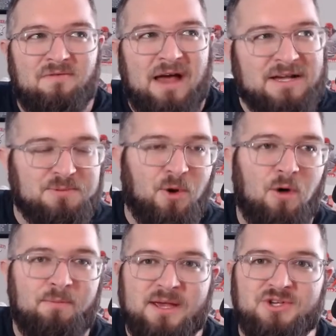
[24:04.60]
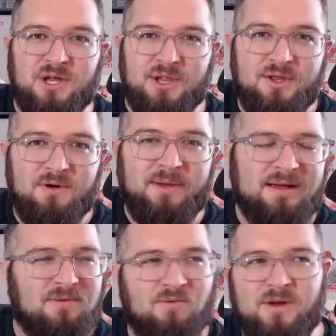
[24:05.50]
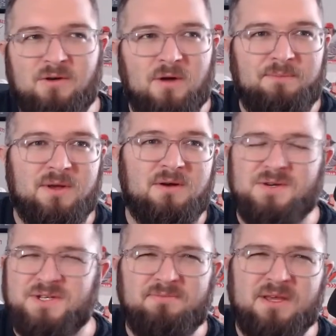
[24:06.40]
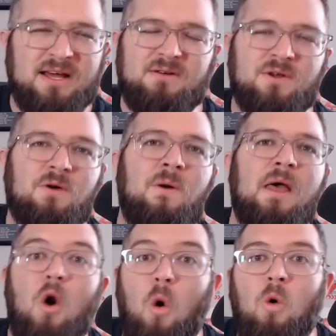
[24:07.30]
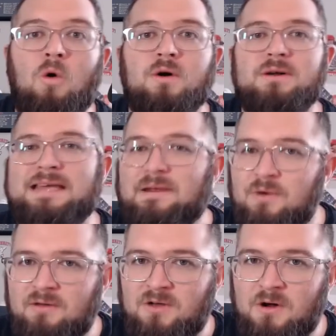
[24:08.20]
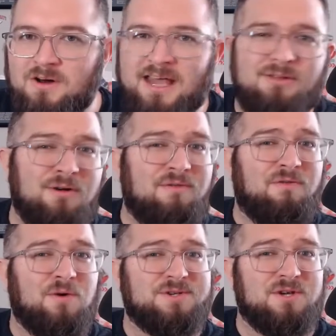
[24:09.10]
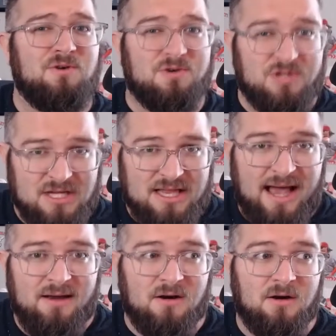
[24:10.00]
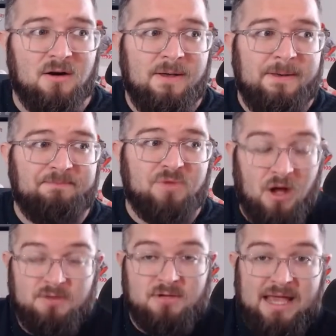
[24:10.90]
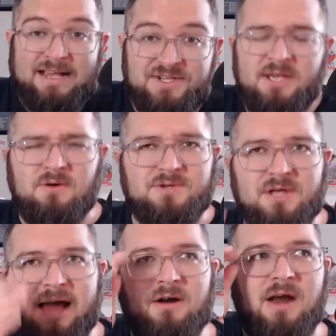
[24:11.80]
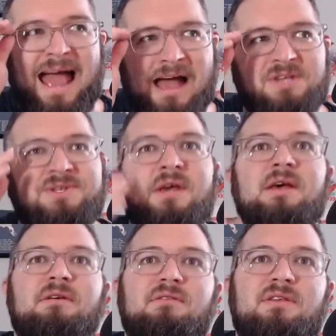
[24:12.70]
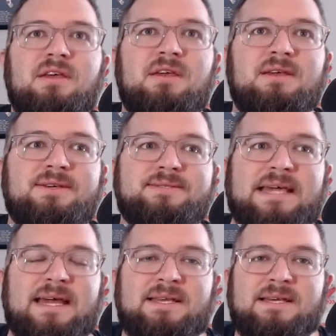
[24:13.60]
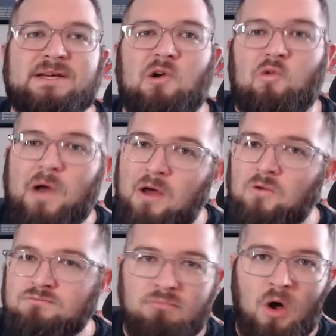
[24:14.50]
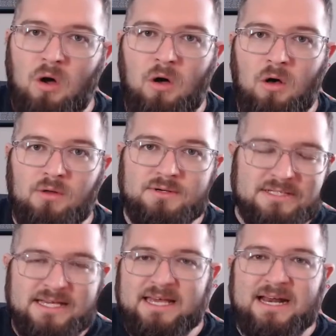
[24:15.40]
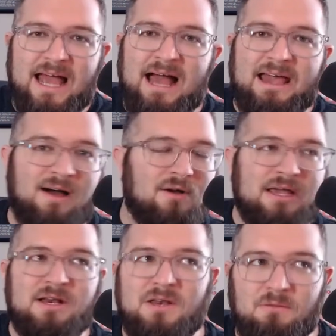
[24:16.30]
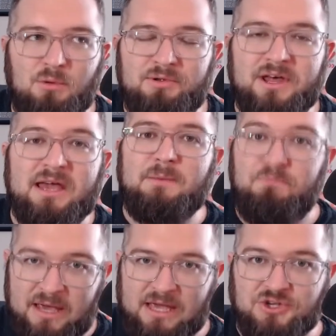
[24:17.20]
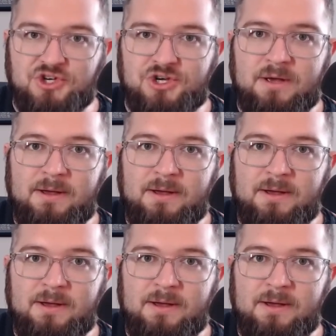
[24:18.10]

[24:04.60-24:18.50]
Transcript: fastball pitch a little bit, regrip it or something, I don't know, or get rid of it altogether and focus on your slider, on Castillo slider as the kind of ground ball, get a guy out, get a double play pitch,